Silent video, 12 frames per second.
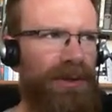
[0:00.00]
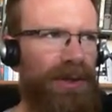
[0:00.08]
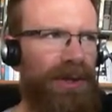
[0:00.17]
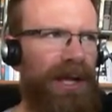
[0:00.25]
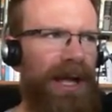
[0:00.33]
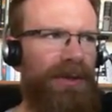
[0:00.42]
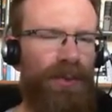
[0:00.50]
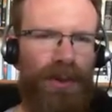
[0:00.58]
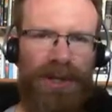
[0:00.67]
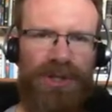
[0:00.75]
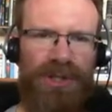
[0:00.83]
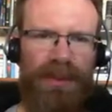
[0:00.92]
look at the
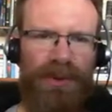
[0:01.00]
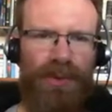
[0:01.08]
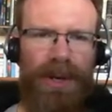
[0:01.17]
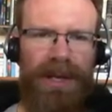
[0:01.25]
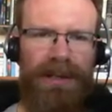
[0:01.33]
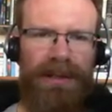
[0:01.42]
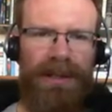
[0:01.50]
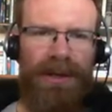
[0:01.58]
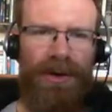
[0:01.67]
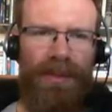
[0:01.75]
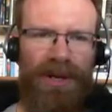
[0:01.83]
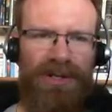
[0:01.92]
relationship between
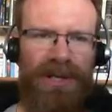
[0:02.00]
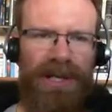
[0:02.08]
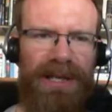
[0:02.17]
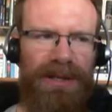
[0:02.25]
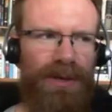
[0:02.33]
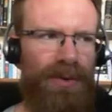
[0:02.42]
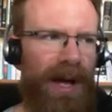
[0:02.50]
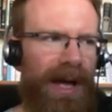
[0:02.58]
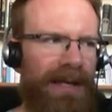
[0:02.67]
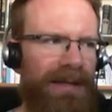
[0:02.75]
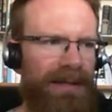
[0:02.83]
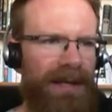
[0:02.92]
Gilgamesh and Enkidu
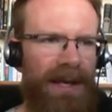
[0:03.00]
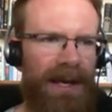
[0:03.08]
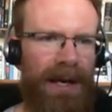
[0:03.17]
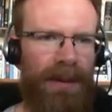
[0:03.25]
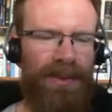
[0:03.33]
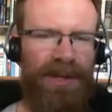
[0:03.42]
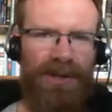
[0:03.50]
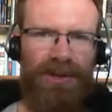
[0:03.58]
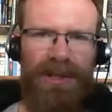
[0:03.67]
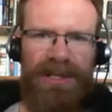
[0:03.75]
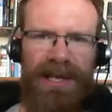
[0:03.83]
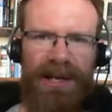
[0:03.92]
as a
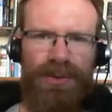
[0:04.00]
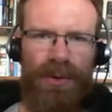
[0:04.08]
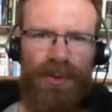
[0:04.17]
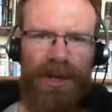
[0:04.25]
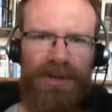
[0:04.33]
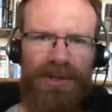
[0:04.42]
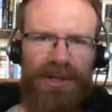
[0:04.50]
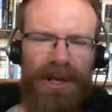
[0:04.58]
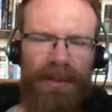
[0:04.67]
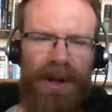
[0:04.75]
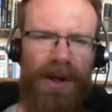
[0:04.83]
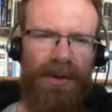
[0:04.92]
potentially sexual relationship,